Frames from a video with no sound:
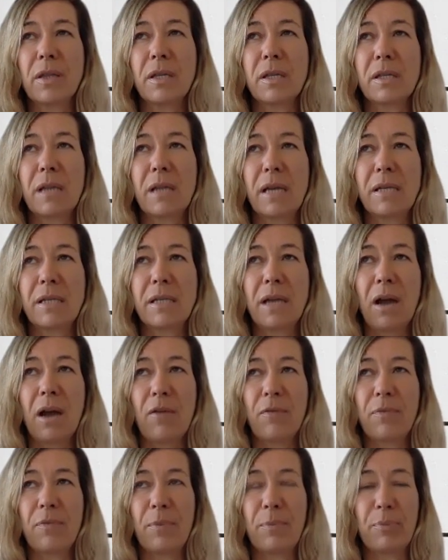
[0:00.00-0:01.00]
this idea
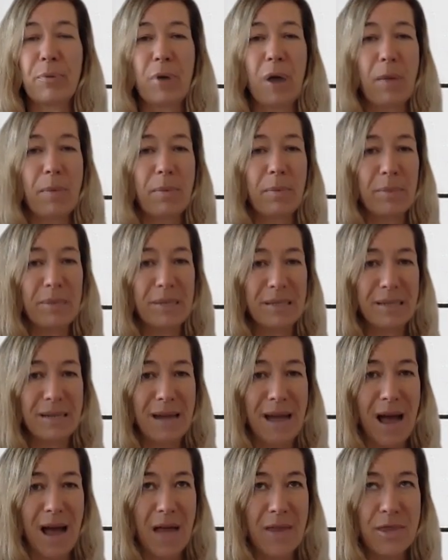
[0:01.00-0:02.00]
of the problem is
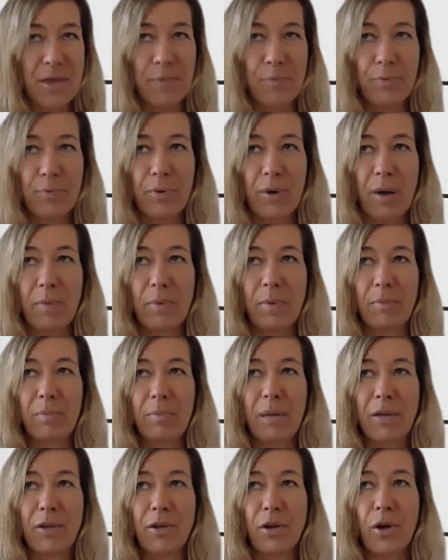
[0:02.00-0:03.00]
not the problem,
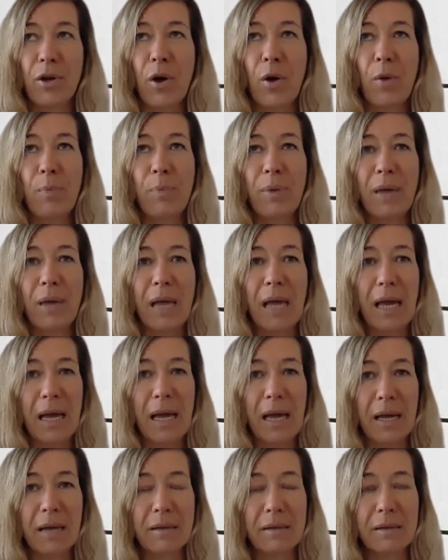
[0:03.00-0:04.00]
but coping
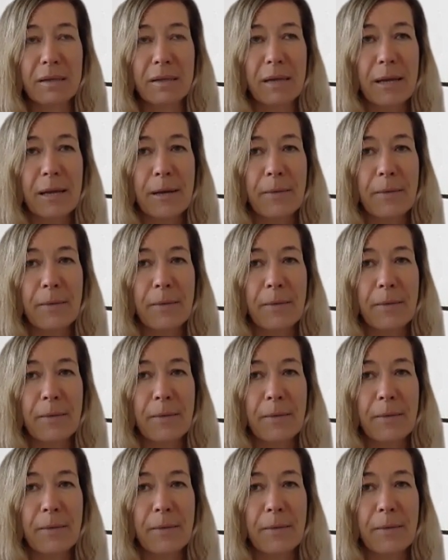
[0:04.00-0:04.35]
is,